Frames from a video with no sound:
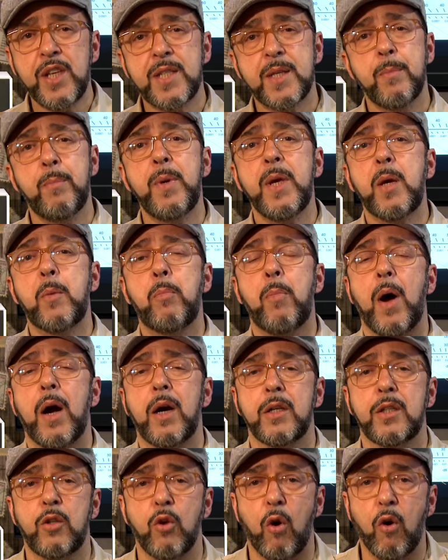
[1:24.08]
is a big
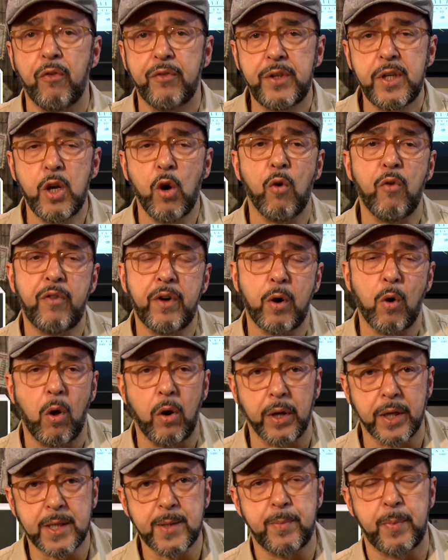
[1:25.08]
part of the
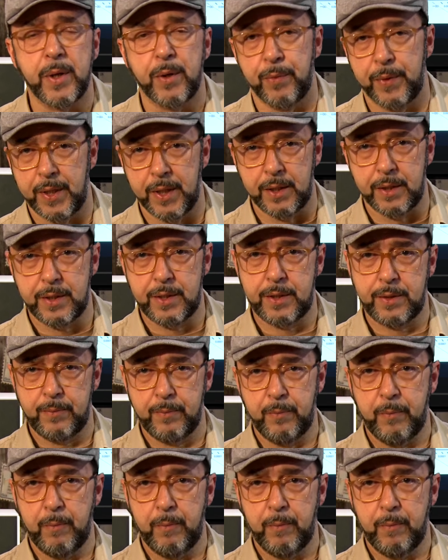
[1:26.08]
overall experience.